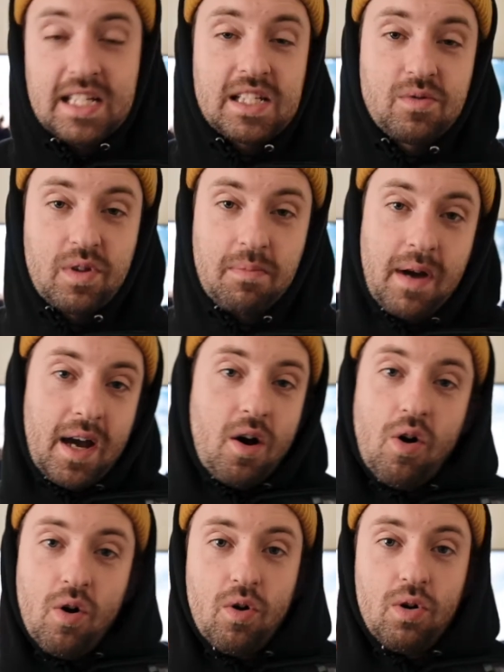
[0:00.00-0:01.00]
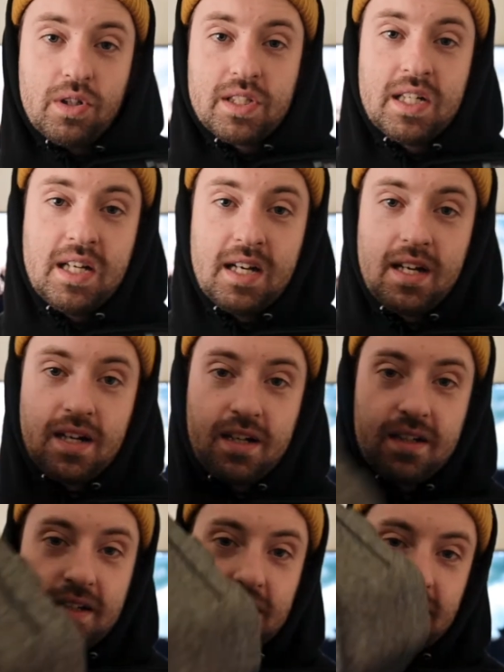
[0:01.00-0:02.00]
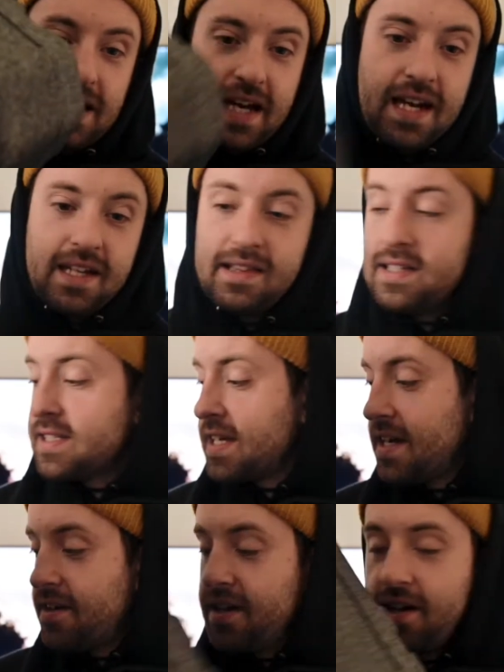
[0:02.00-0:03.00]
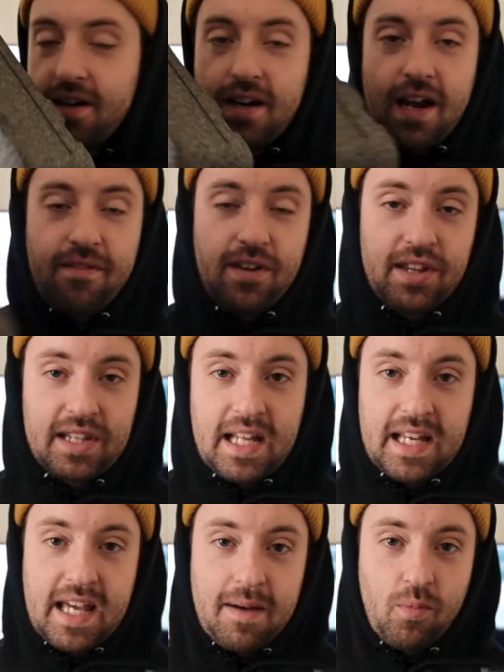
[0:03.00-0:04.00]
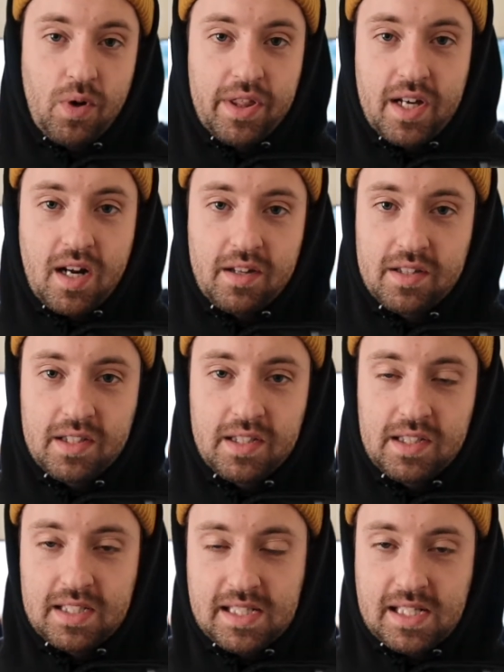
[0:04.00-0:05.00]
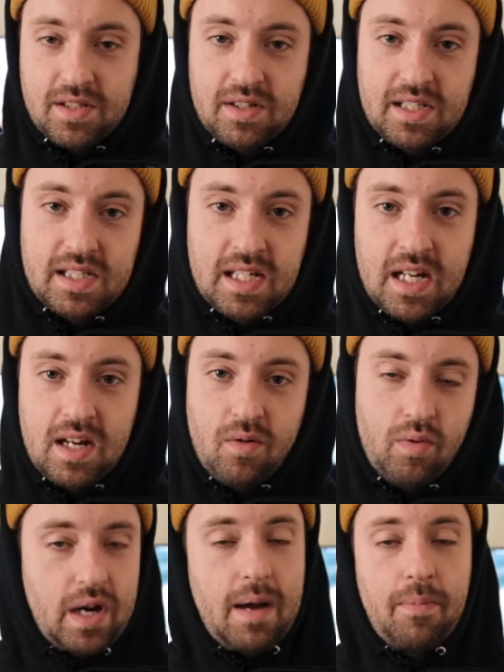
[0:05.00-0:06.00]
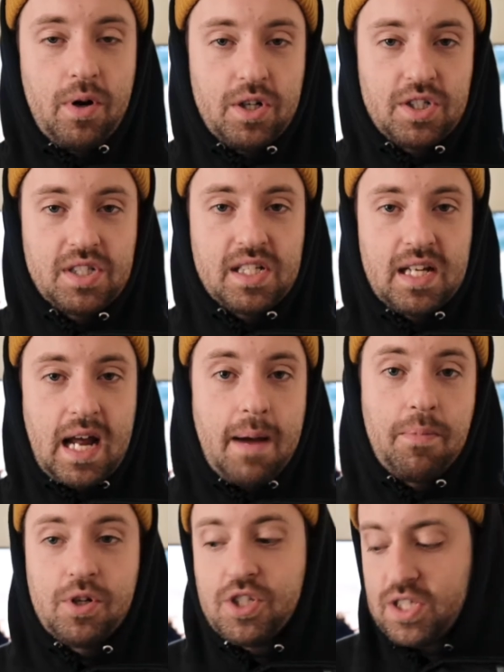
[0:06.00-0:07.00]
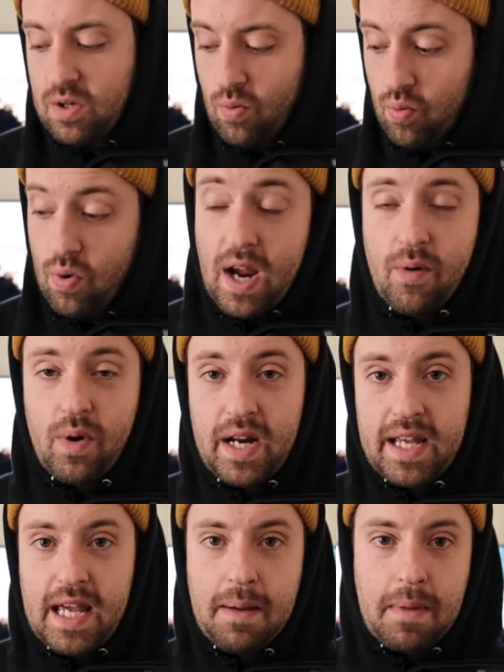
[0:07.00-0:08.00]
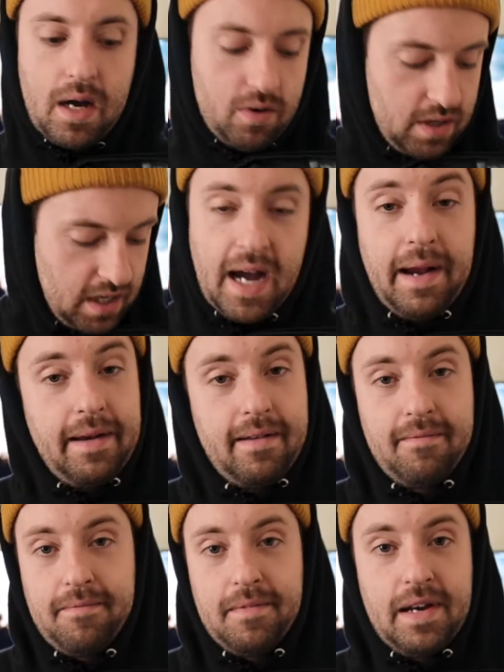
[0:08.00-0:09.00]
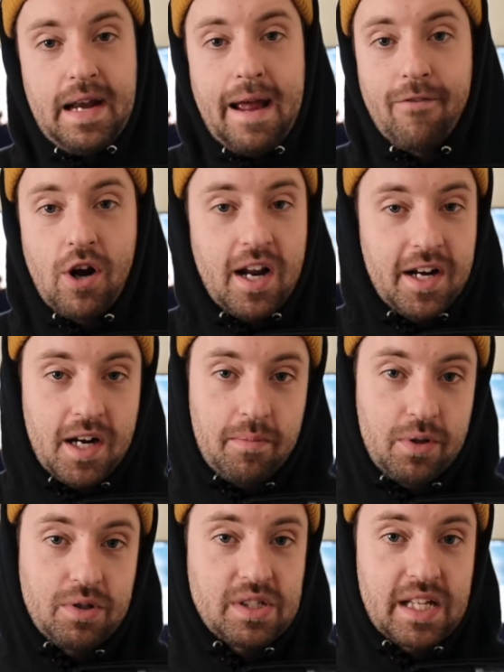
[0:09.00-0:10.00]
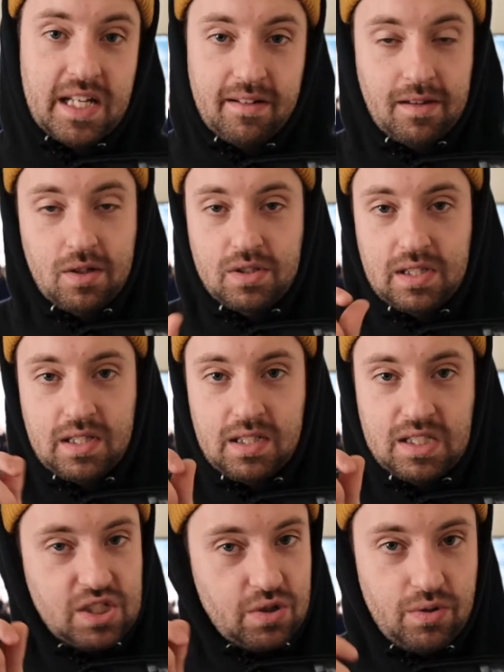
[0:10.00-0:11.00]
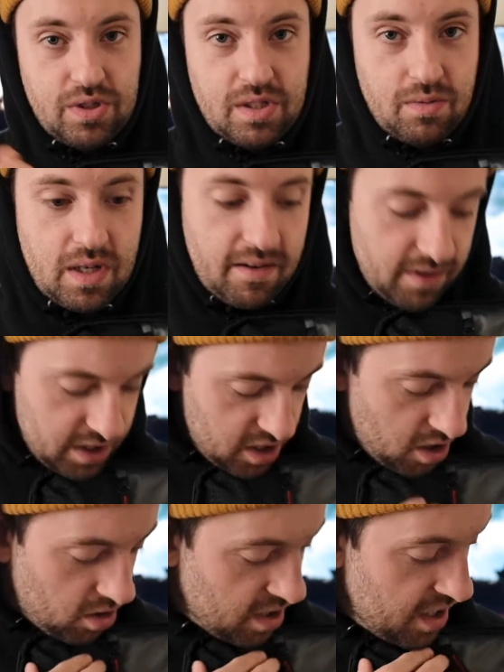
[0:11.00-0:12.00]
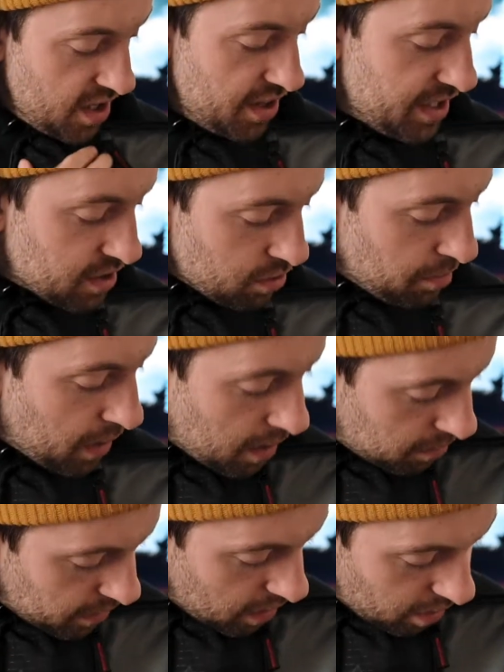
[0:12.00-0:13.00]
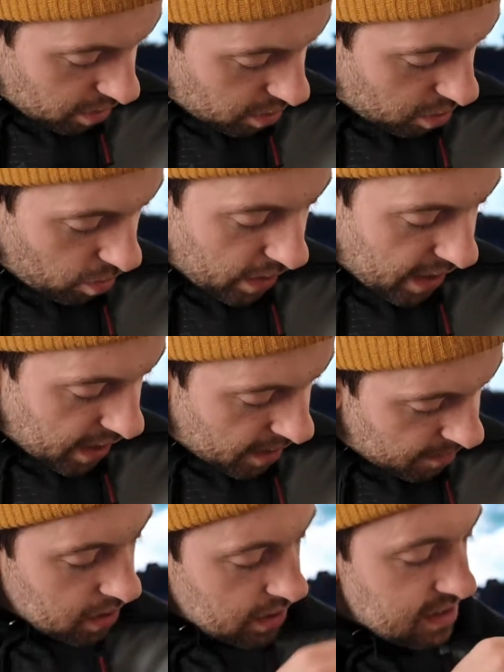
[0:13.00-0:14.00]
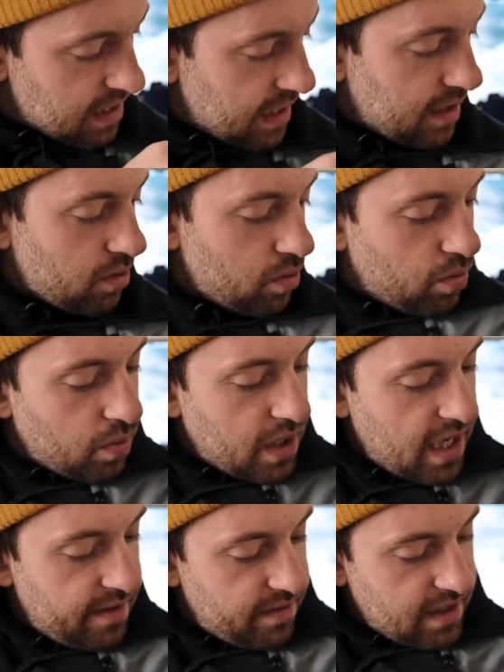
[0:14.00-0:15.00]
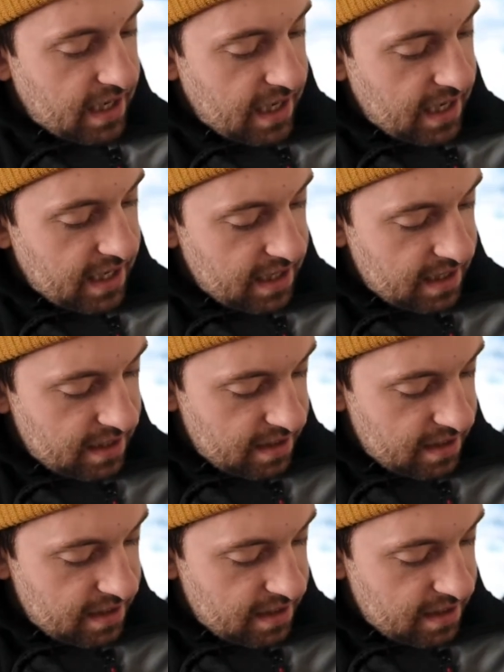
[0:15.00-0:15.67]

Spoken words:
is with my old guy, this guy right here, everything that came with it, all the little accessories, when I purchased it right when it came out. I never ended up using any of those little screws and whatever, so this will probably all go away. Looks like the Raven eye